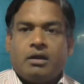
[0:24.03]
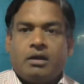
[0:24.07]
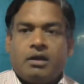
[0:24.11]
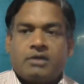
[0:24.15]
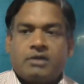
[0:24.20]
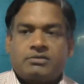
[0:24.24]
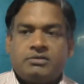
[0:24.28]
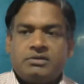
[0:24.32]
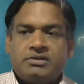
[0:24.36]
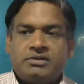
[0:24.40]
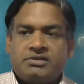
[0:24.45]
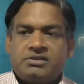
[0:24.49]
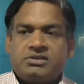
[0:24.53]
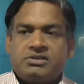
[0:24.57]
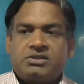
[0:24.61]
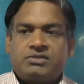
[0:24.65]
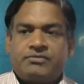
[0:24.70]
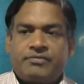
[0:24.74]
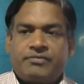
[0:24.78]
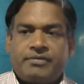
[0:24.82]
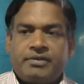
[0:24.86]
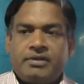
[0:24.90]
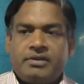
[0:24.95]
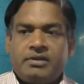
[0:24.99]
Actually, this is
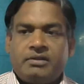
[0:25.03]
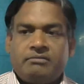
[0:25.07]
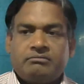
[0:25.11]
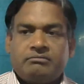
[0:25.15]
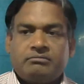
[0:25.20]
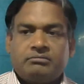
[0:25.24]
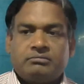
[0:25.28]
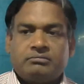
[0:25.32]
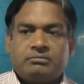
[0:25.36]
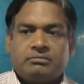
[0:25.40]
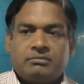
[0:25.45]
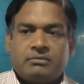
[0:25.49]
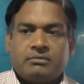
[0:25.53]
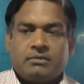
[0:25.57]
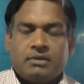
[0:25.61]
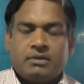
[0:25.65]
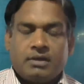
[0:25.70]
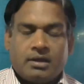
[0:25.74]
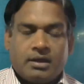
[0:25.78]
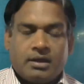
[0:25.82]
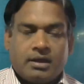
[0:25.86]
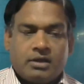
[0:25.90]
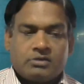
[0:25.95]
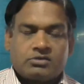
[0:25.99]
free
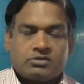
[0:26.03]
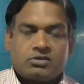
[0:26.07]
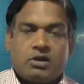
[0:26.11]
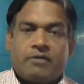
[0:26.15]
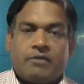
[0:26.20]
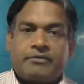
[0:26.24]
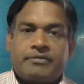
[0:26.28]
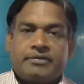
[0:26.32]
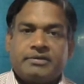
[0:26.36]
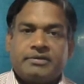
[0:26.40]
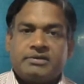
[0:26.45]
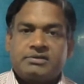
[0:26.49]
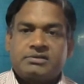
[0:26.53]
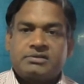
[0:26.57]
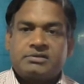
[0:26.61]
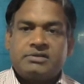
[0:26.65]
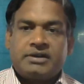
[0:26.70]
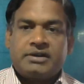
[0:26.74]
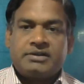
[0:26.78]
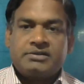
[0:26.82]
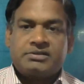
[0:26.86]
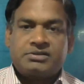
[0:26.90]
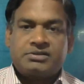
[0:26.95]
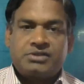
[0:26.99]
softwares
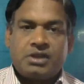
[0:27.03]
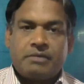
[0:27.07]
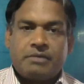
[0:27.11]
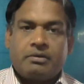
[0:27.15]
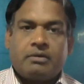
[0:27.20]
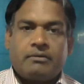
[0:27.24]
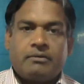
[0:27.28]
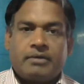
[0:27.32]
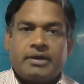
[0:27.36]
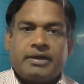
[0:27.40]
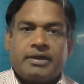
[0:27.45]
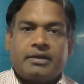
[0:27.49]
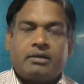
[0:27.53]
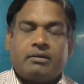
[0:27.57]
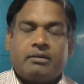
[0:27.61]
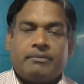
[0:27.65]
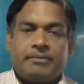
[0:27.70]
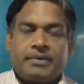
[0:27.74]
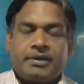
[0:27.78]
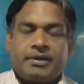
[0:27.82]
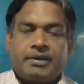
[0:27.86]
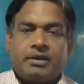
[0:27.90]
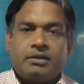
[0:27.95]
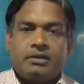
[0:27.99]
that is given by a
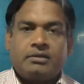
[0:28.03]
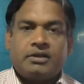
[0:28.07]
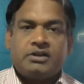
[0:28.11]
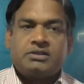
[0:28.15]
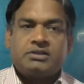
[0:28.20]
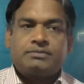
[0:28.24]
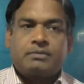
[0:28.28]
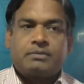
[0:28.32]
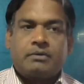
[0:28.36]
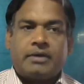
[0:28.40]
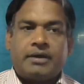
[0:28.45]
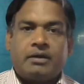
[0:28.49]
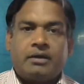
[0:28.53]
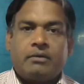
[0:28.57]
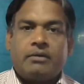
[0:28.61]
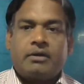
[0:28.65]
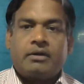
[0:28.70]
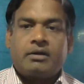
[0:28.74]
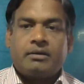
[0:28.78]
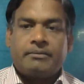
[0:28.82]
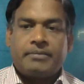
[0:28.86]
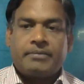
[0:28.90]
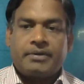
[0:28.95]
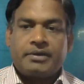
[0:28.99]
company, that is provided by a
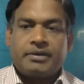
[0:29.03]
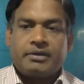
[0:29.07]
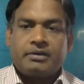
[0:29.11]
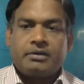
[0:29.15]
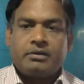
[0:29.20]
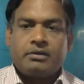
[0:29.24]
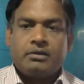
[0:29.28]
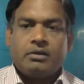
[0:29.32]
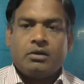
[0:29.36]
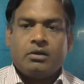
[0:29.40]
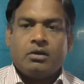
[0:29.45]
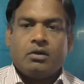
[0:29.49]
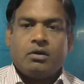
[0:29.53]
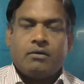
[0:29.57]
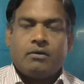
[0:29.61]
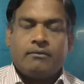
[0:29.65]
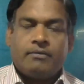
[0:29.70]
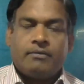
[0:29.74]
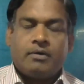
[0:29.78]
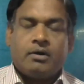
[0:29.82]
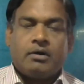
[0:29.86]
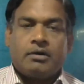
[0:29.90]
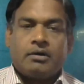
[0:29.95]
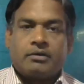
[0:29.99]
company
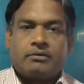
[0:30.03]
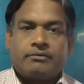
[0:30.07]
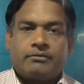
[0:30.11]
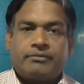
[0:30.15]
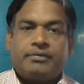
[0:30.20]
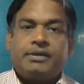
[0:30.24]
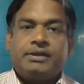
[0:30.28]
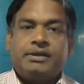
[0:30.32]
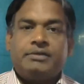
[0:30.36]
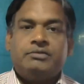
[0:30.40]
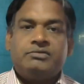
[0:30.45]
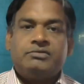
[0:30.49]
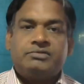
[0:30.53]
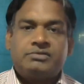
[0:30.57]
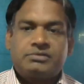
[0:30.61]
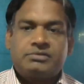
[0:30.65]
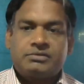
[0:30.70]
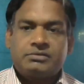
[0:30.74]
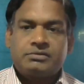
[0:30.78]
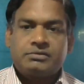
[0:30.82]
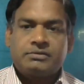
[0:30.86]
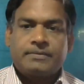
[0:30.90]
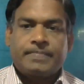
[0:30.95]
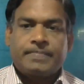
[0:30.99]
for free
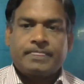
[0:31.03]
use,